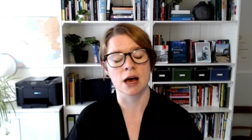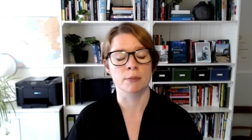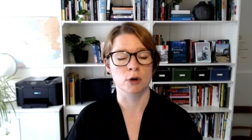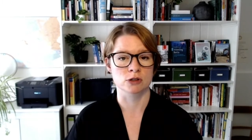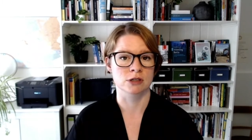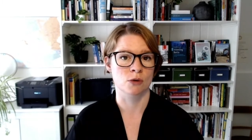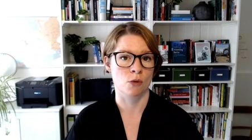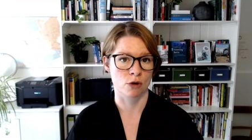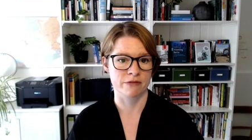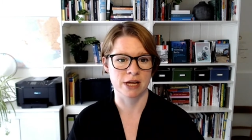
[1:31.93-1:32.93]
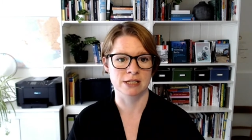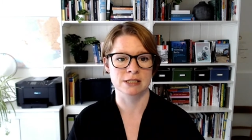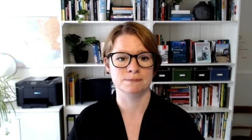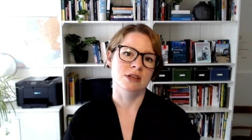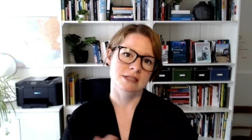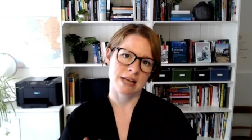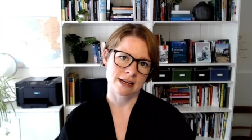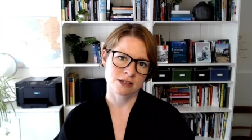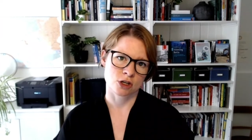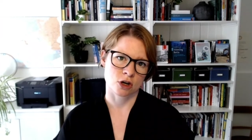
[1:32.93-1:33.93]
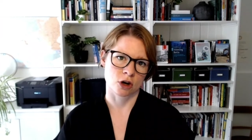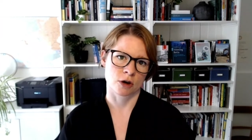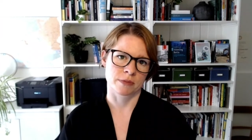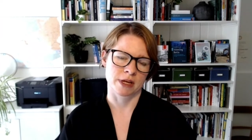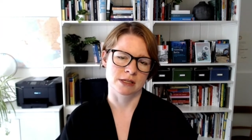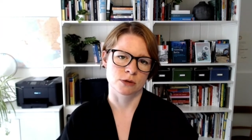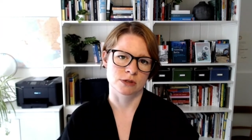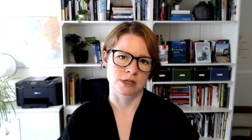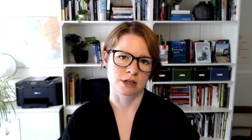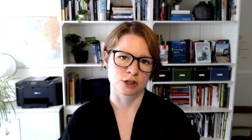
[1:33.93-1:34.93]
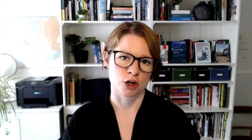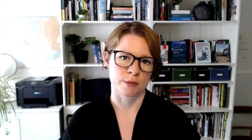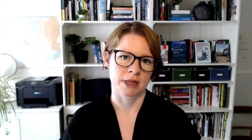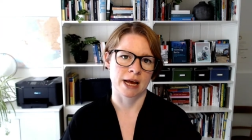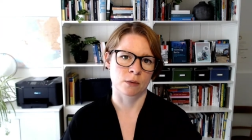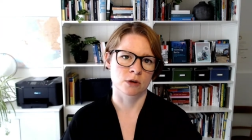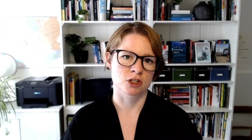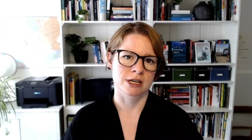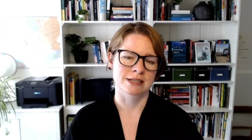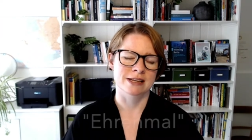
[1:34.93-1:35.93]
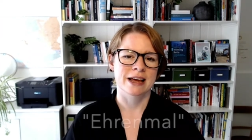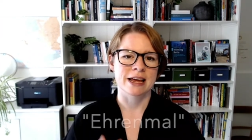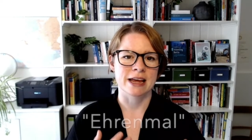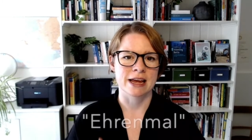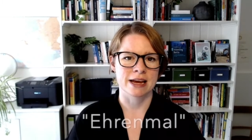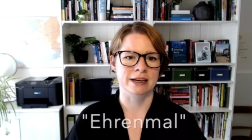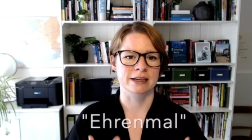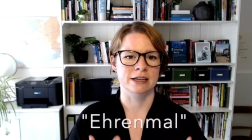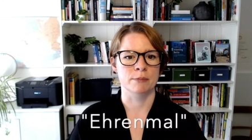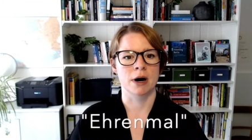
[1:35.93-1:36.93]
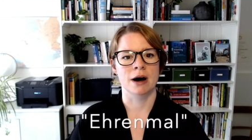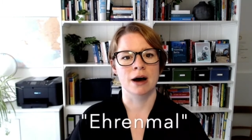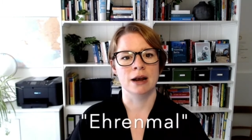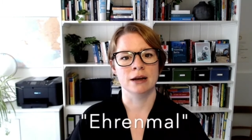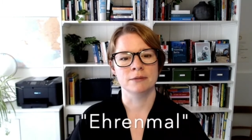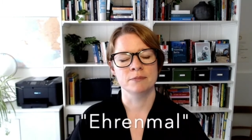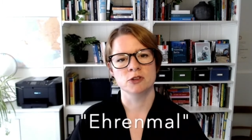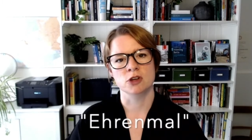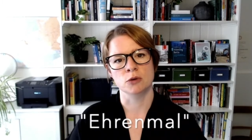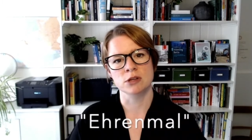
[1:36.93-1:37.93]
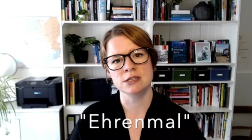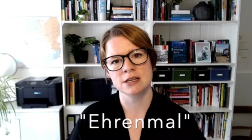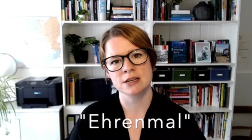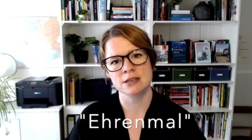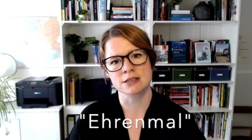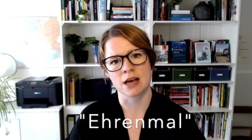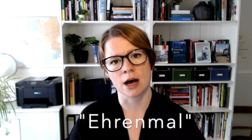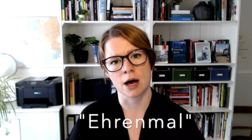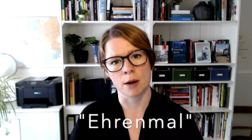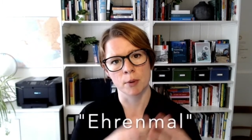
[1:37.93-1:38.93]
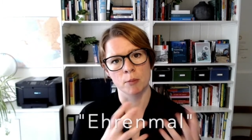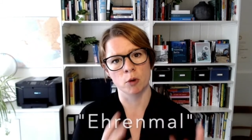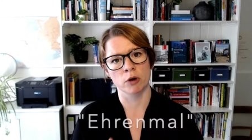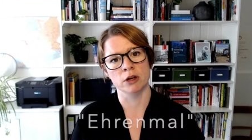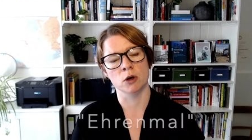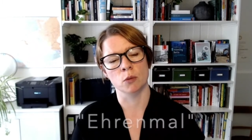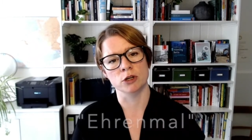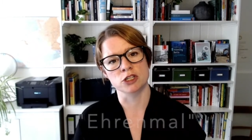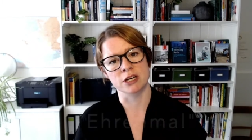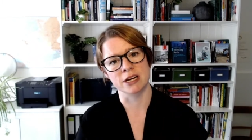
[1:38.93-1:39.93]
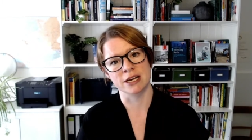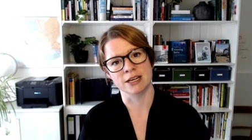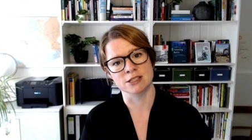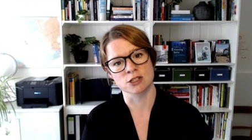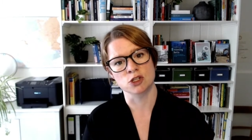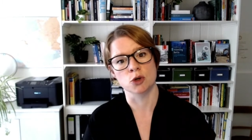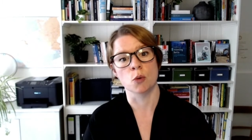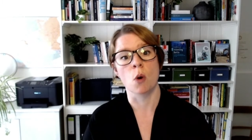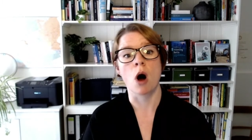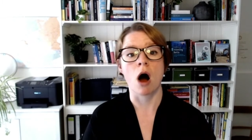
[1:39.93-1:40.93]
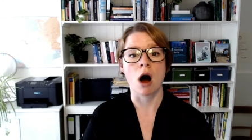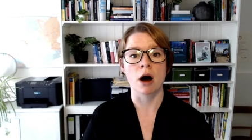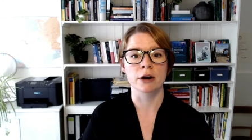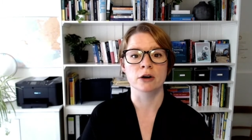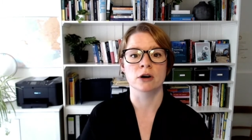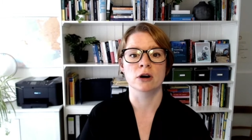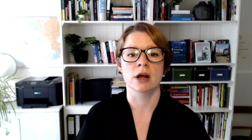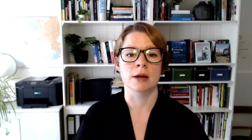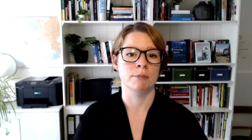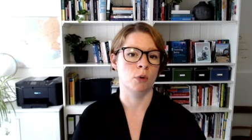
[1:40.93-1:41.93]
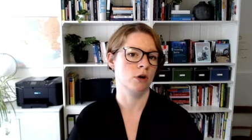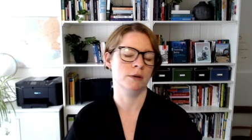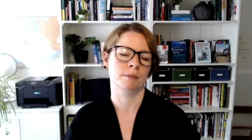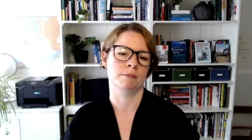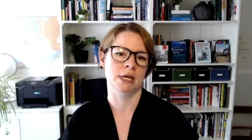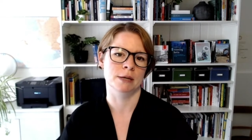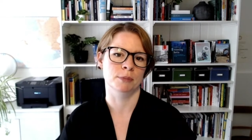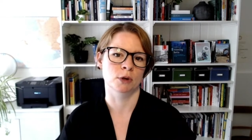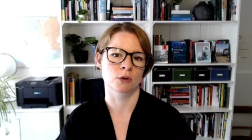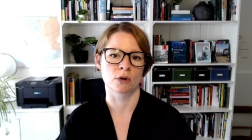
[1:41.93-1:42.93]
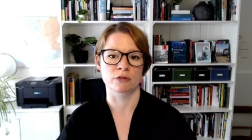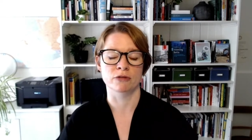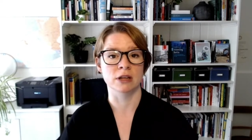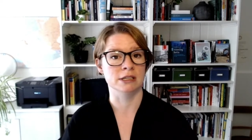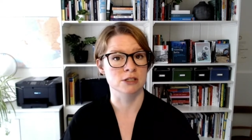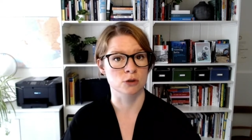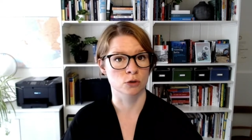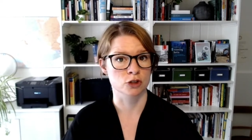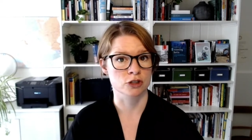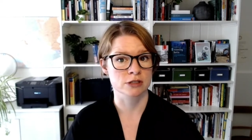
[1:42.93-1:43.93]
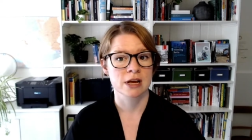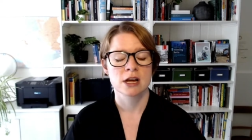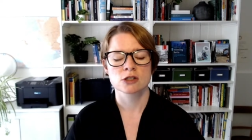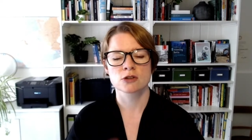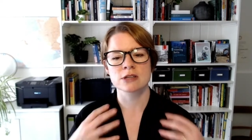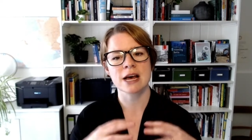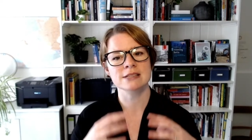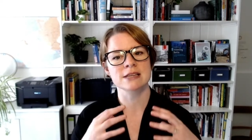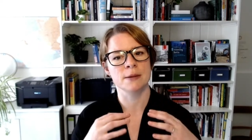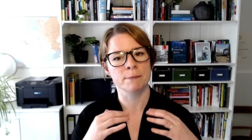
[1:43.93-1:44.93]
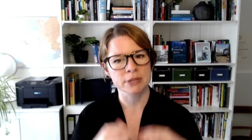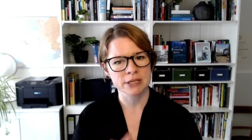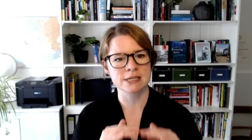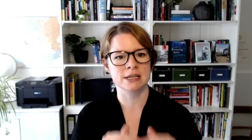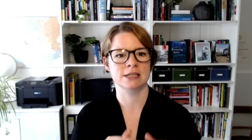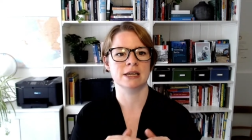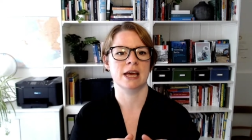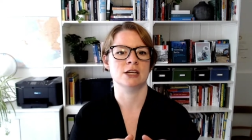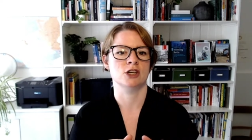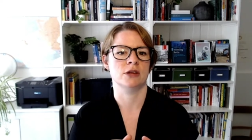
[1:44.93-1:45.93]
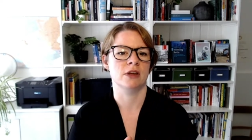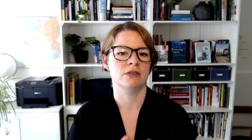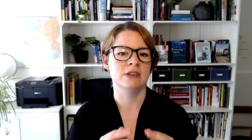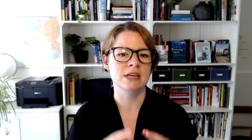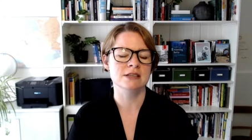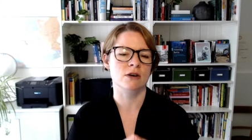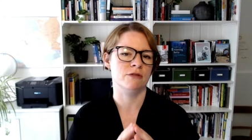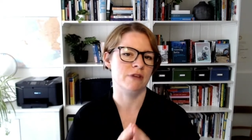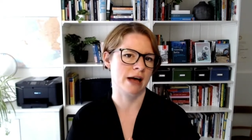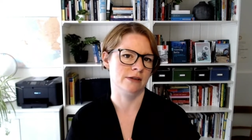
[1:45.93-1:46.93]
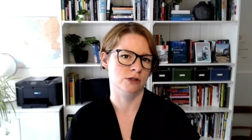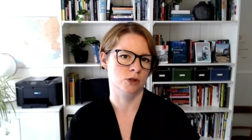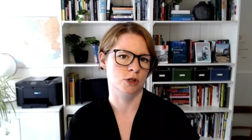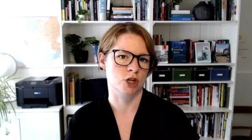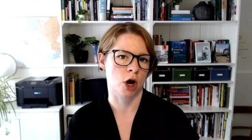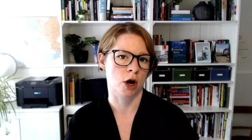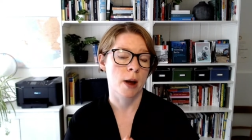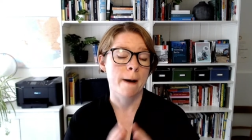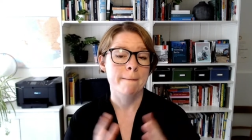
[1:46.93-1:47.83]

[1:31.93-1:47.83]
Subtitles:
a person or event. The second term that's used in the German language is Ehrenmal. So this is a memorial which is to honor important people or fallen soldiers. So this has an implicit indication that these are values which are